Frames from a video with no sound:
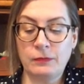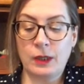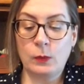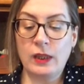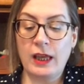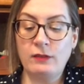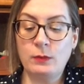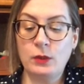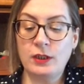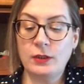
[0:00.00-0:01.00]
We left in
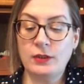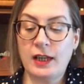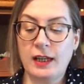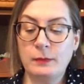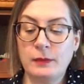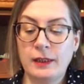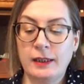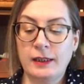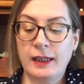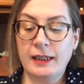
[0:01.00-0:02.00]
pretty good time
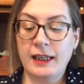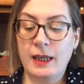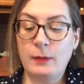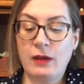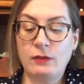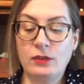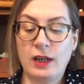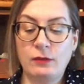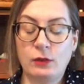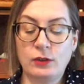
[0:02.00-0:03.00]
and came after
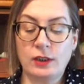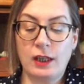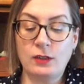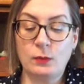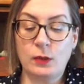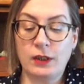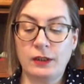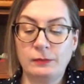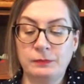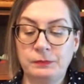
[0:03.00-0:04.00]
nightfall to Klausenberg.
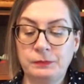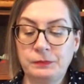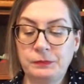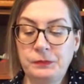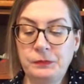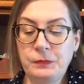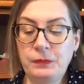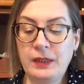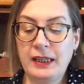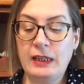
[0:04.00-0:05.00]

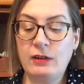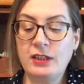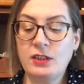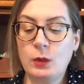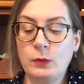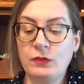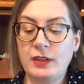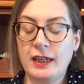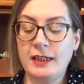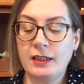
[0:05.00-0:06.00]
Here I stopped for the
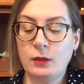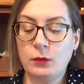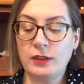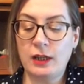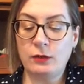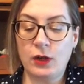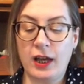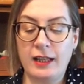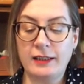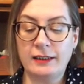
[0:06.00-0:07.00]
night at the Hotel
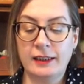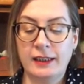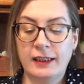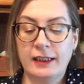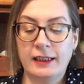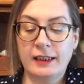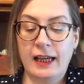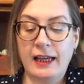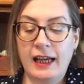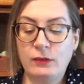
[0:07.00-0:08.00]
Royal. I
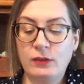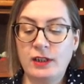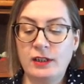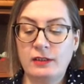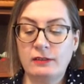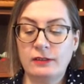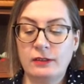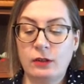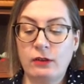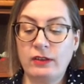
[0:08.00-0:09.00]
had for dinner,
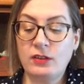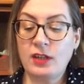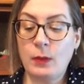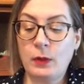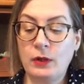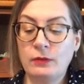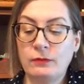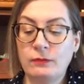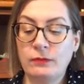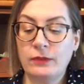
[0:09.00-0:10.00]
or rather supper,
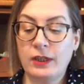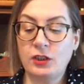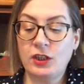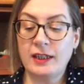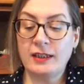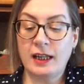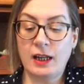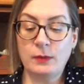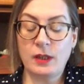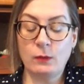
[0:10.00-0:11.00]
a chicken done up
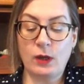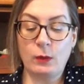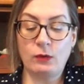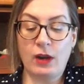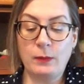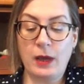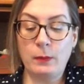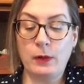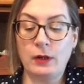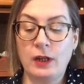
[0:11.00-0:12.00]
some way with red
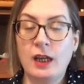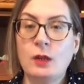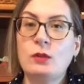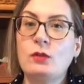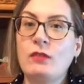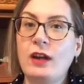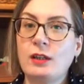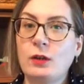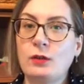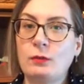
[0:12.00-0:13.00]
pepper, which was very
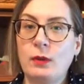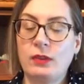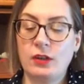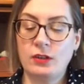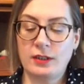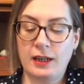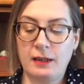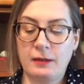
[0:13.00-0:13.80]
good but thirsty.